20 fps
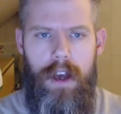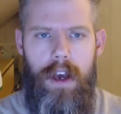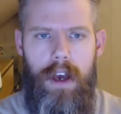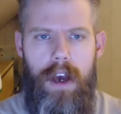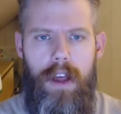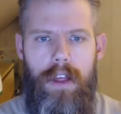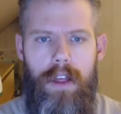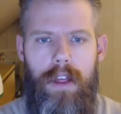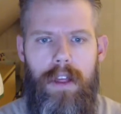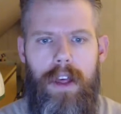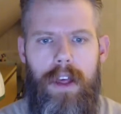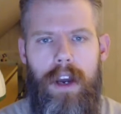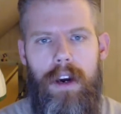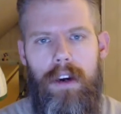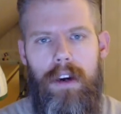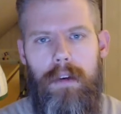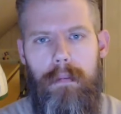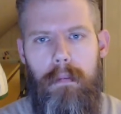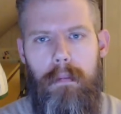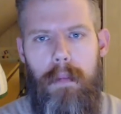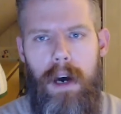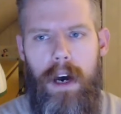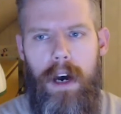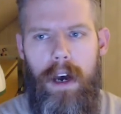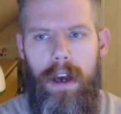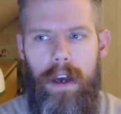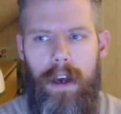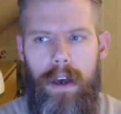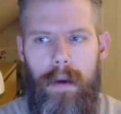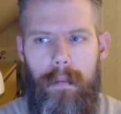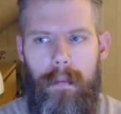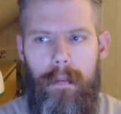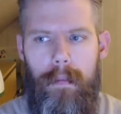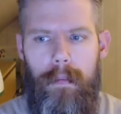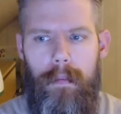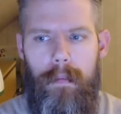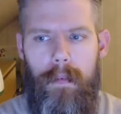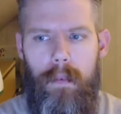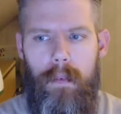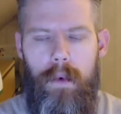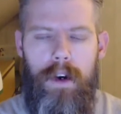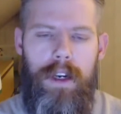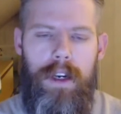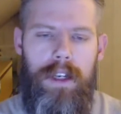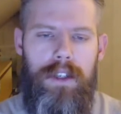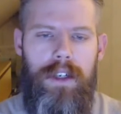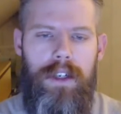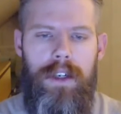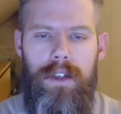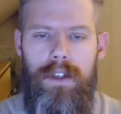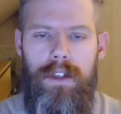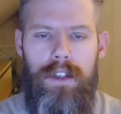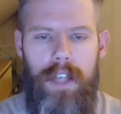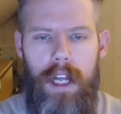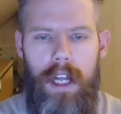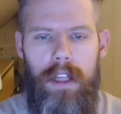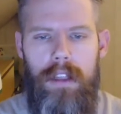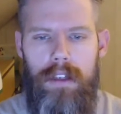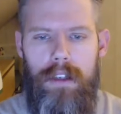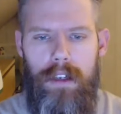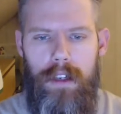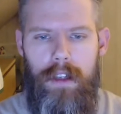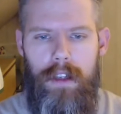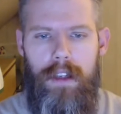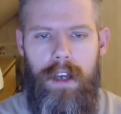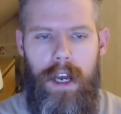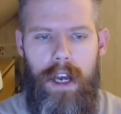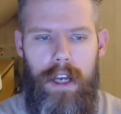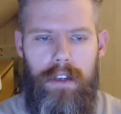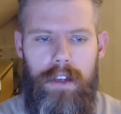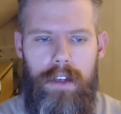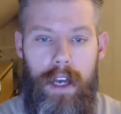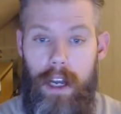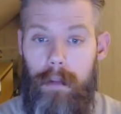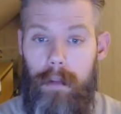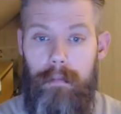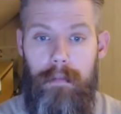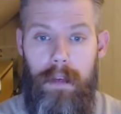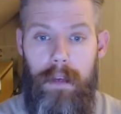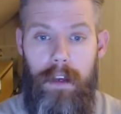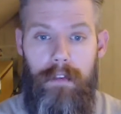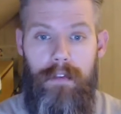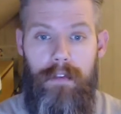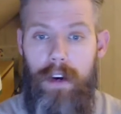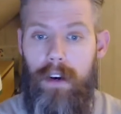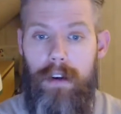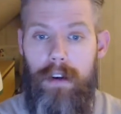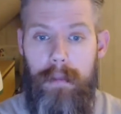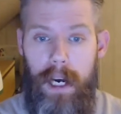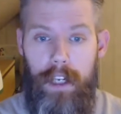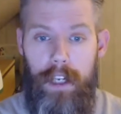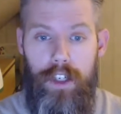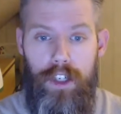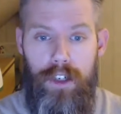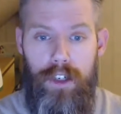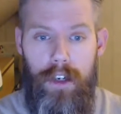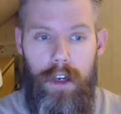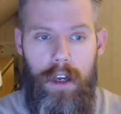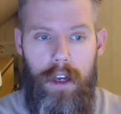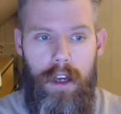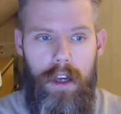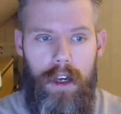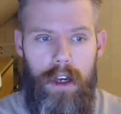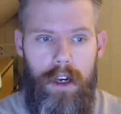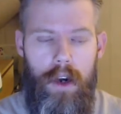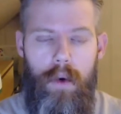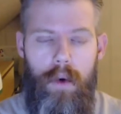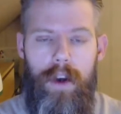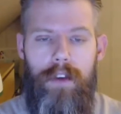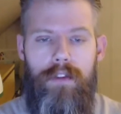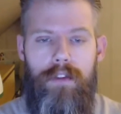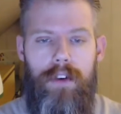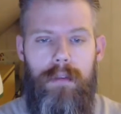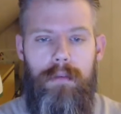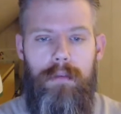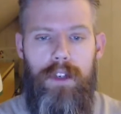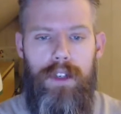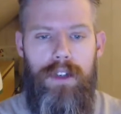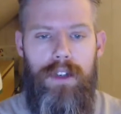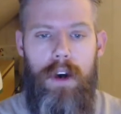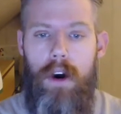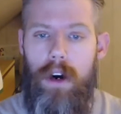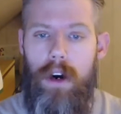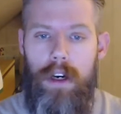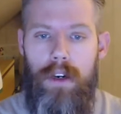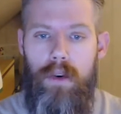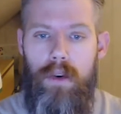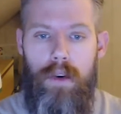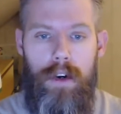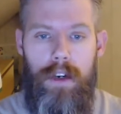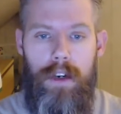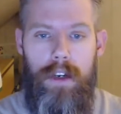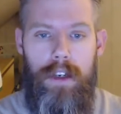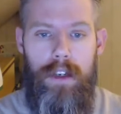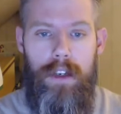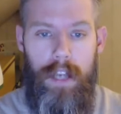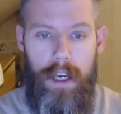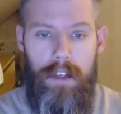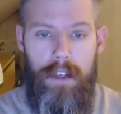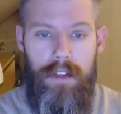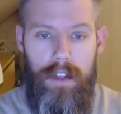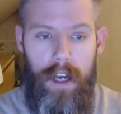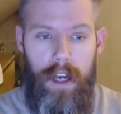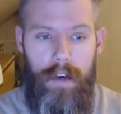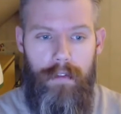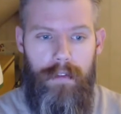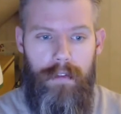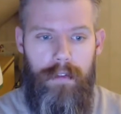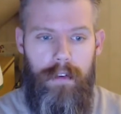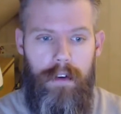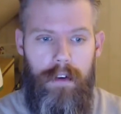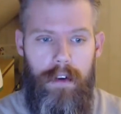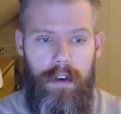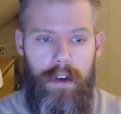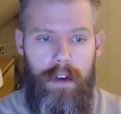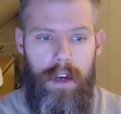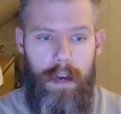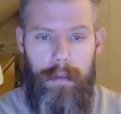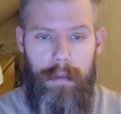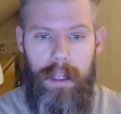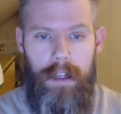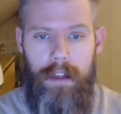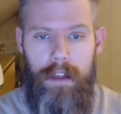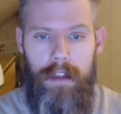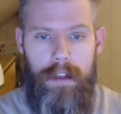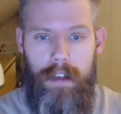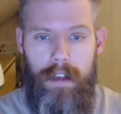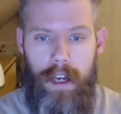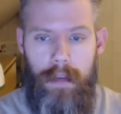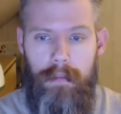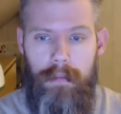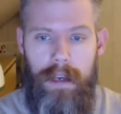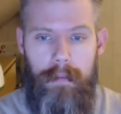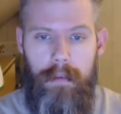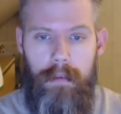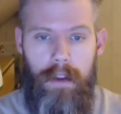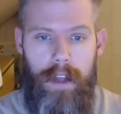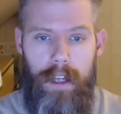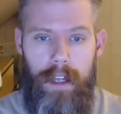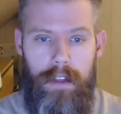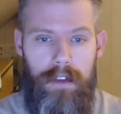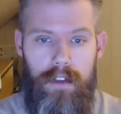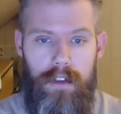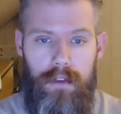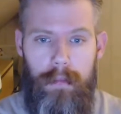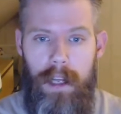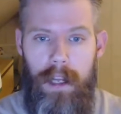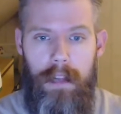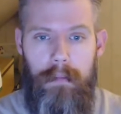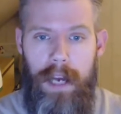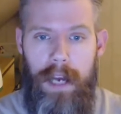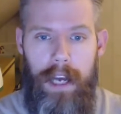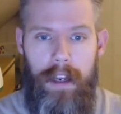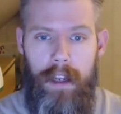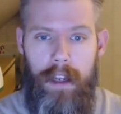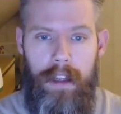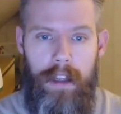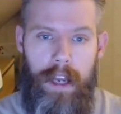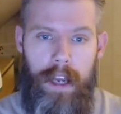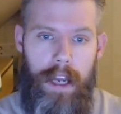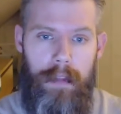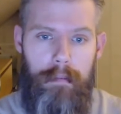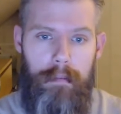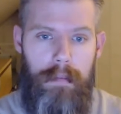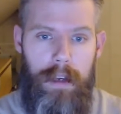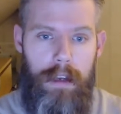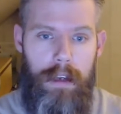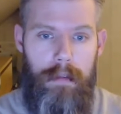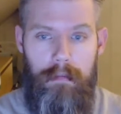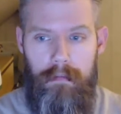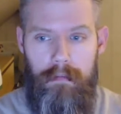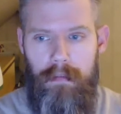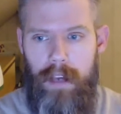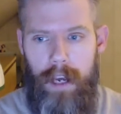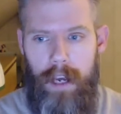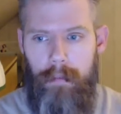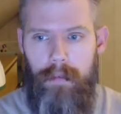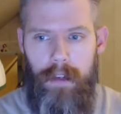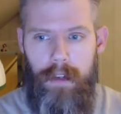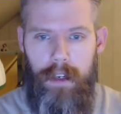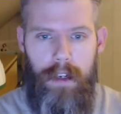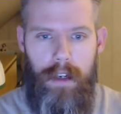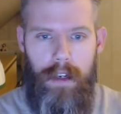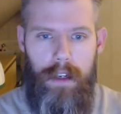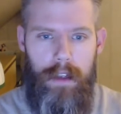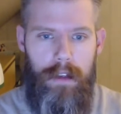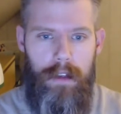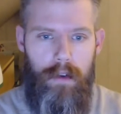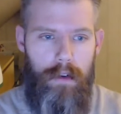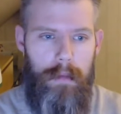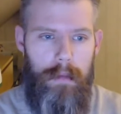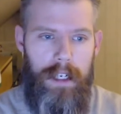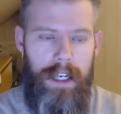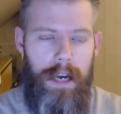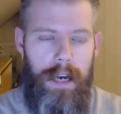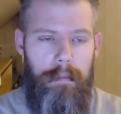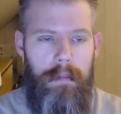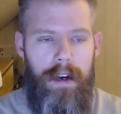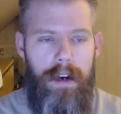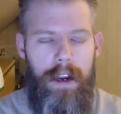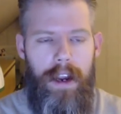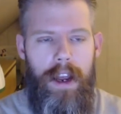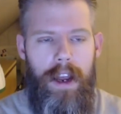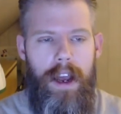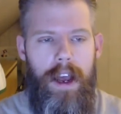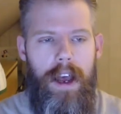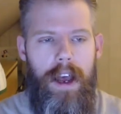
And there, my work as a consultant has helped me very much, going from just hardcore tech stuff, I mean, tech people that smell bad and can't be kept in normal company,